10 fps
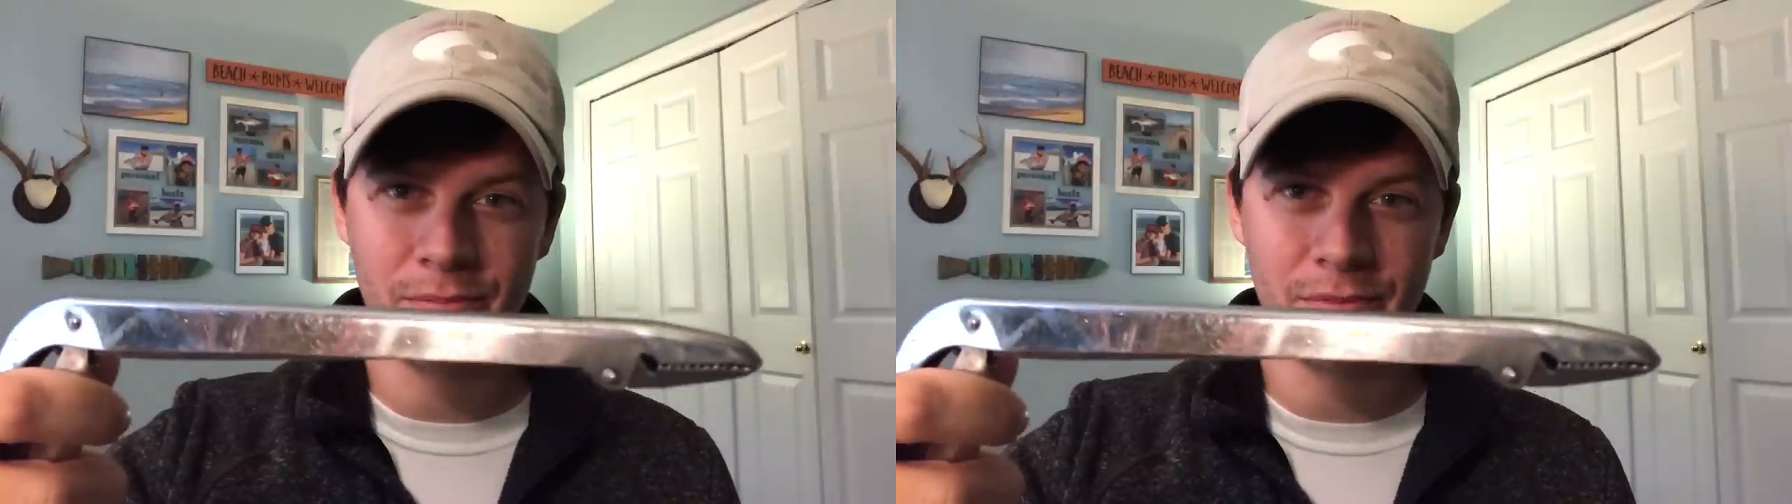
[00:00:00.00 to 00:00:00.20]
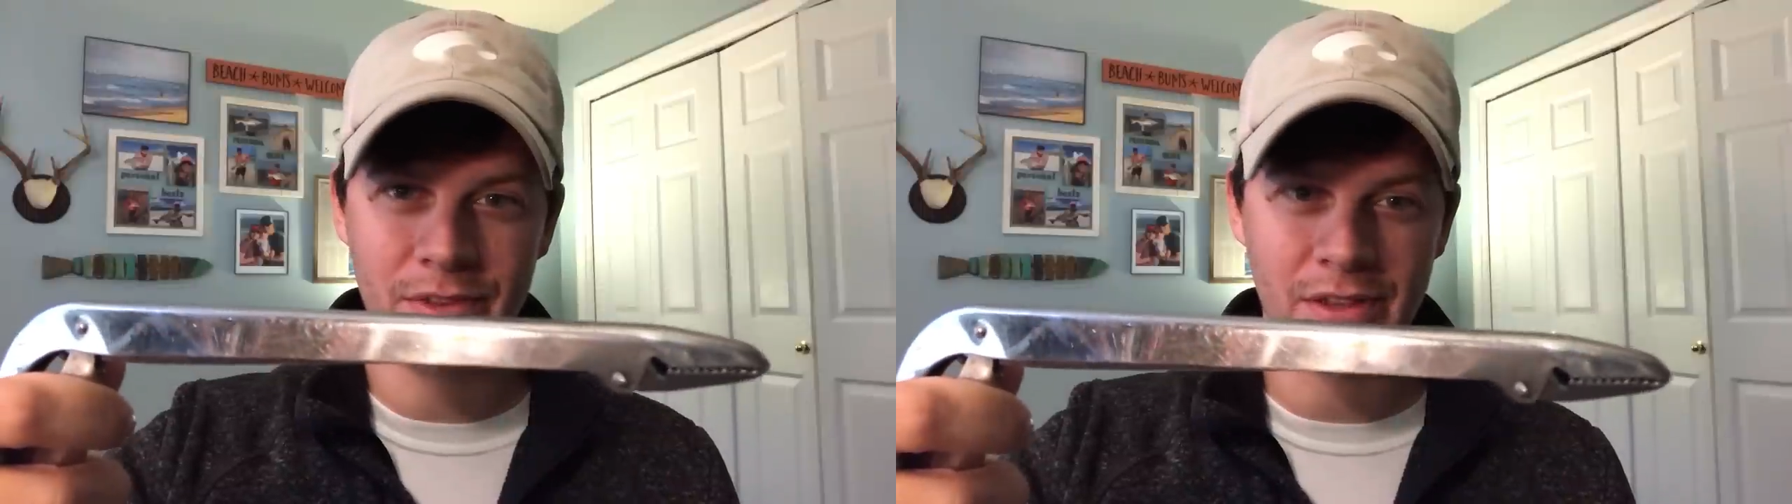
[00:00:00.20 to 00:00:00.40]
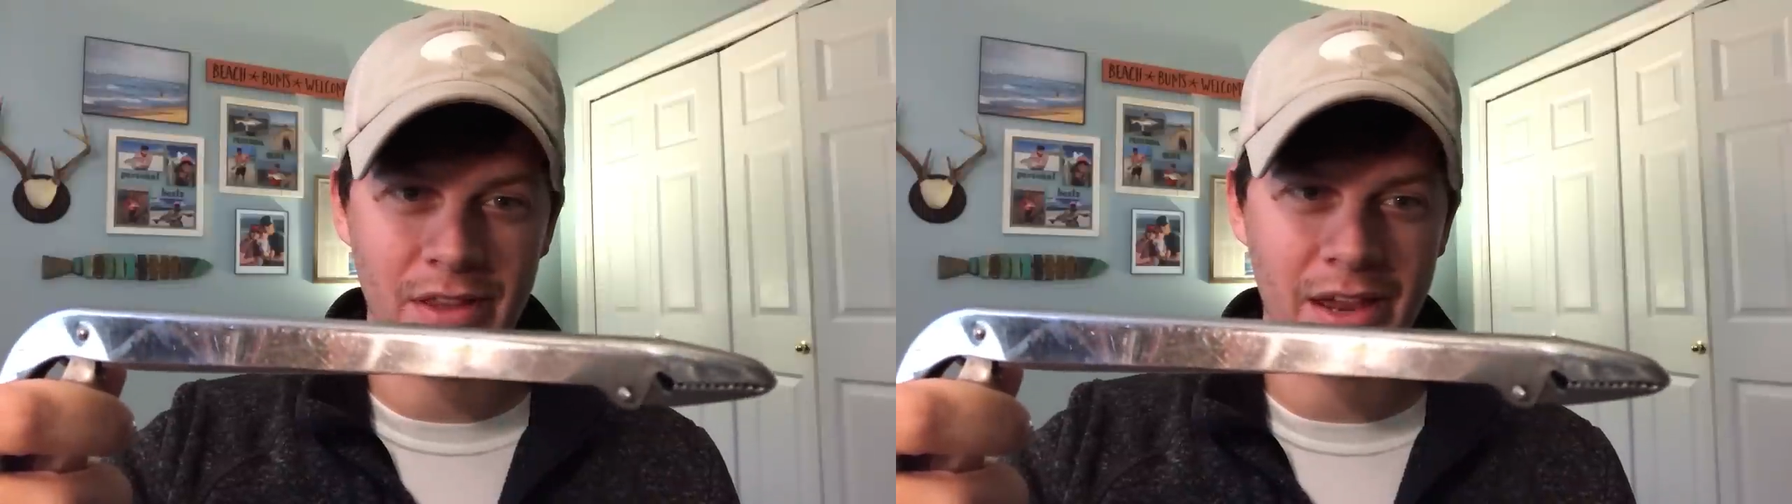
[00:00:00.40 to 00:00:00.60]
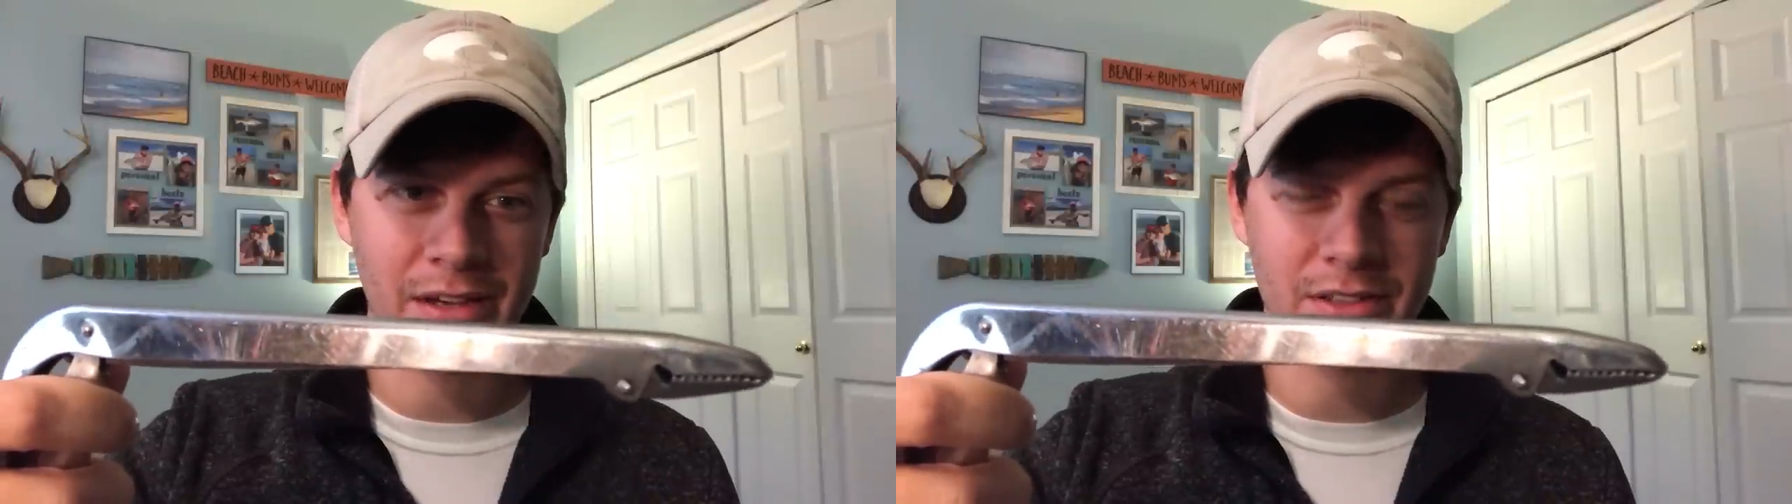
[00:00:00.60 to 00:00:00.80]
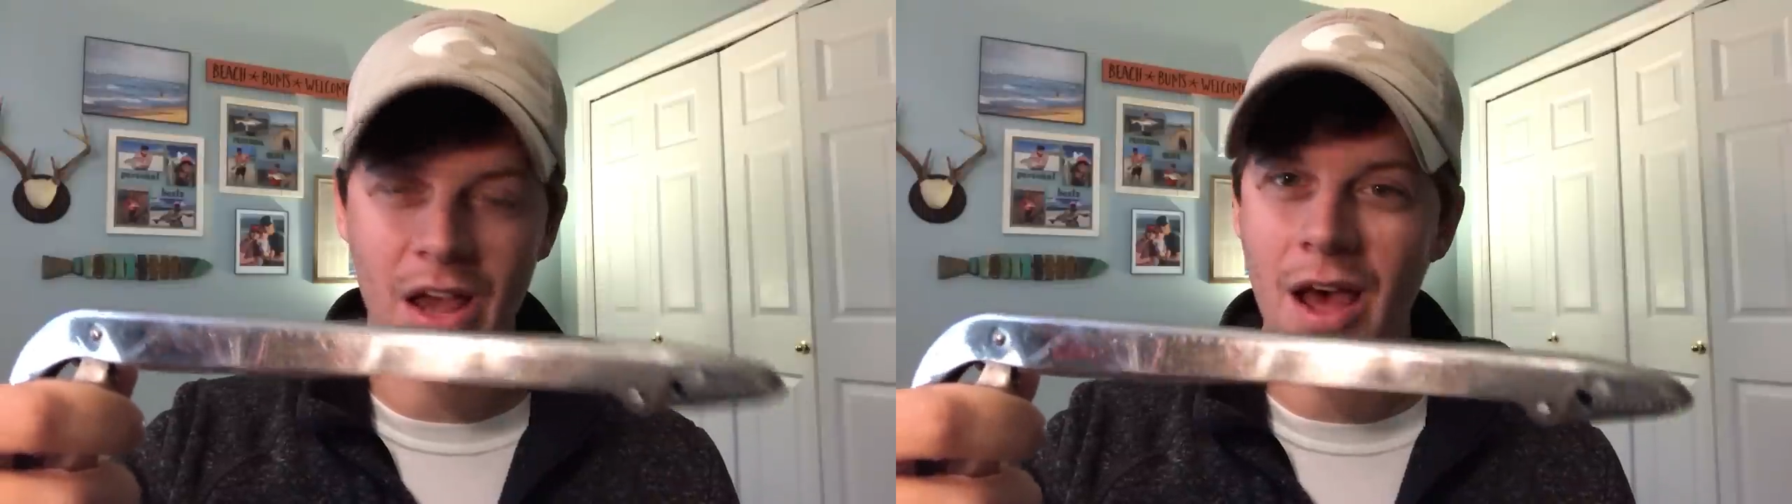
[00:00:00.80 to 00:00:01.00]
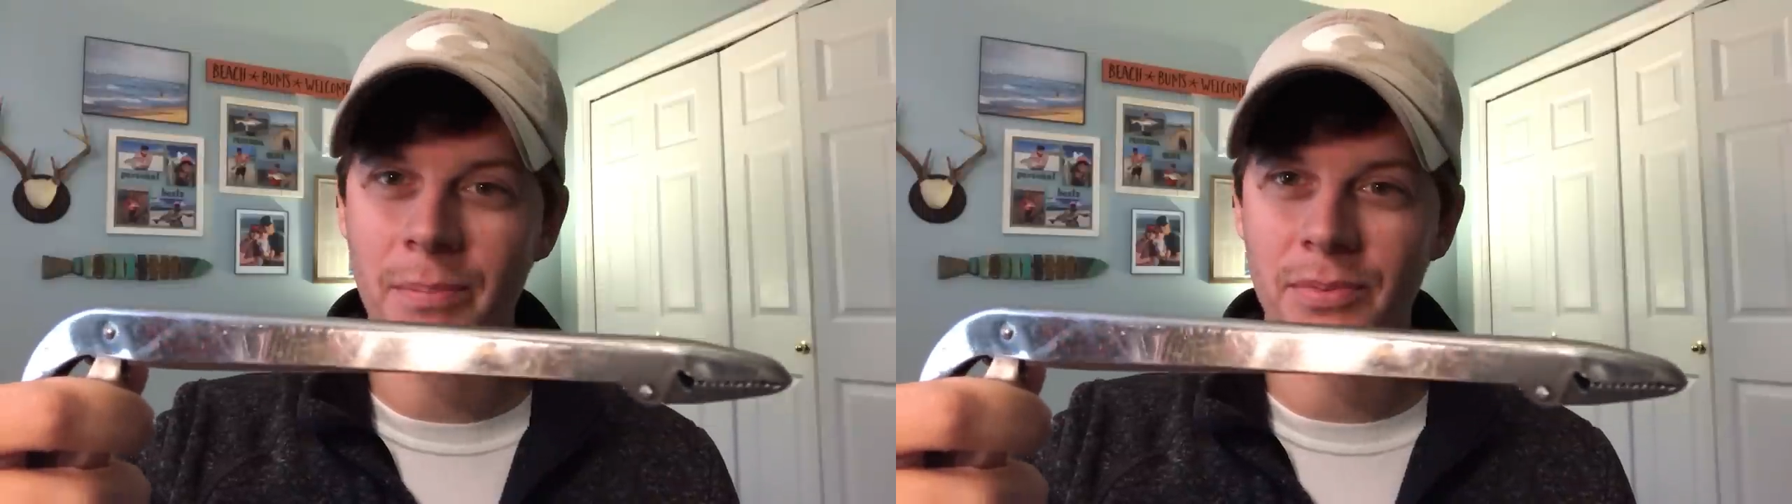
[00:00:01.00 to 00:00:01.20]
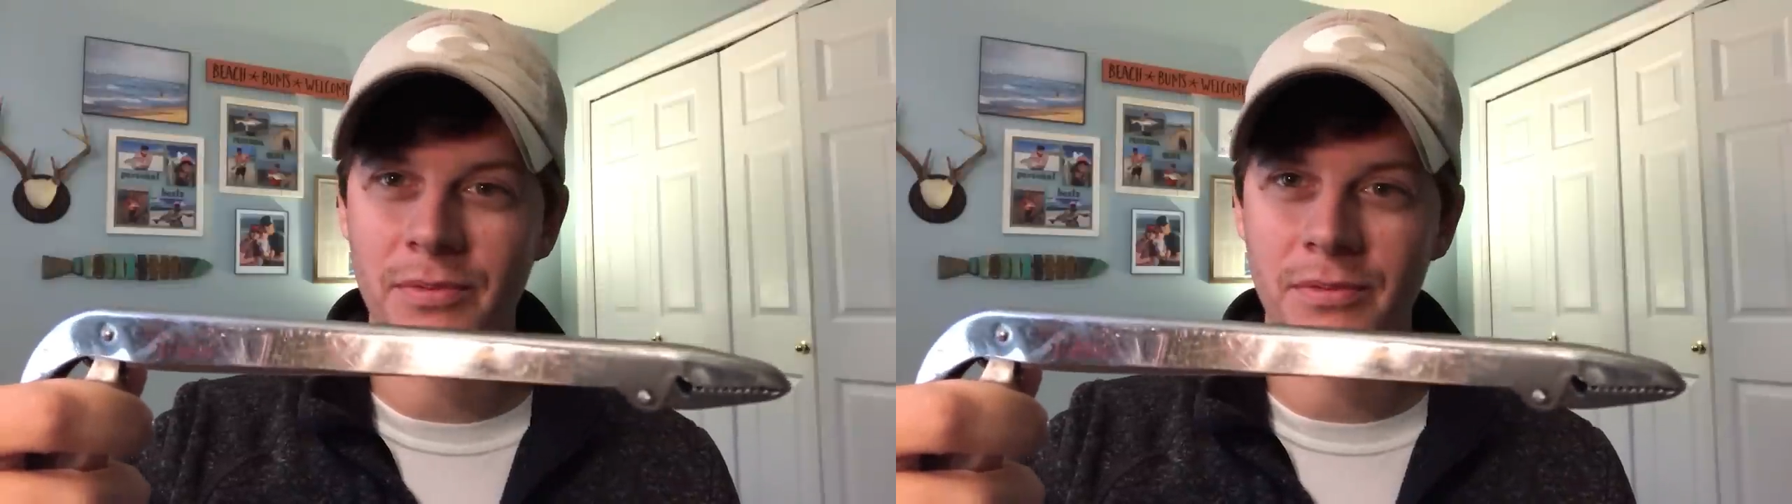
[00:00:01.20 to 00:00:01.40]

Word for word: the like top